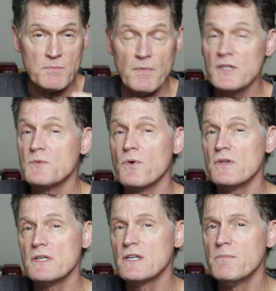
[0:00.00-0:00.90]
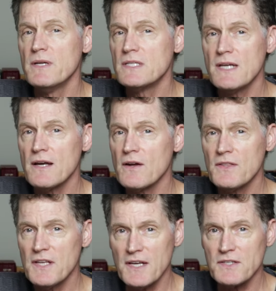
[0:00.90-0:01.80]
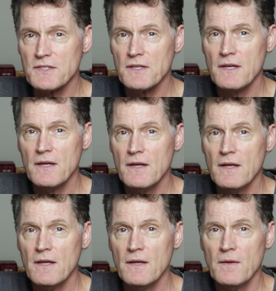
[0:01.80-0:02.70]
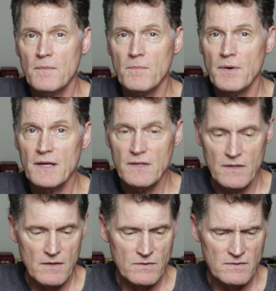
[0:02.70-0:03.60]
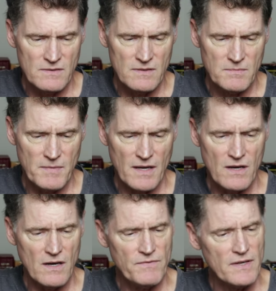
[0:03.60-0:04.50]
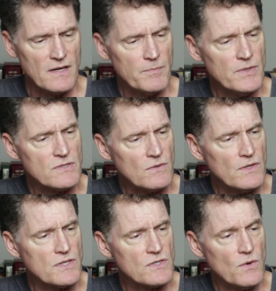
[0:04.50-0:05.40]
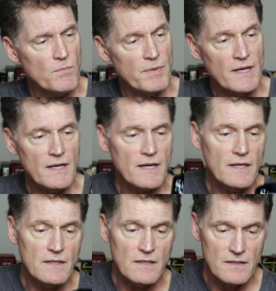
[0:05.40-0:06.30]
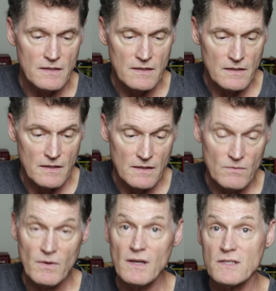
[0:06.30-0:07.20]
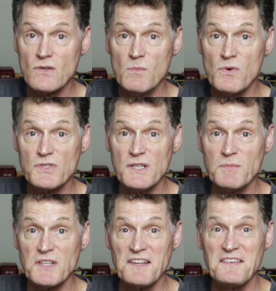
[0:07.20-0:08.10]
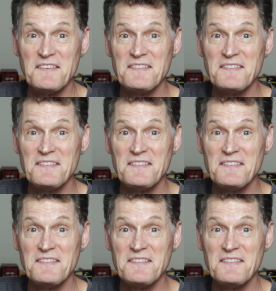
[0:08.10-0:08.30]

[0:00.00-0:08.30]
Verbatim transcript: much more that could be said on this. But, you know, my coffee cup is only so big and, well, it's almost empty.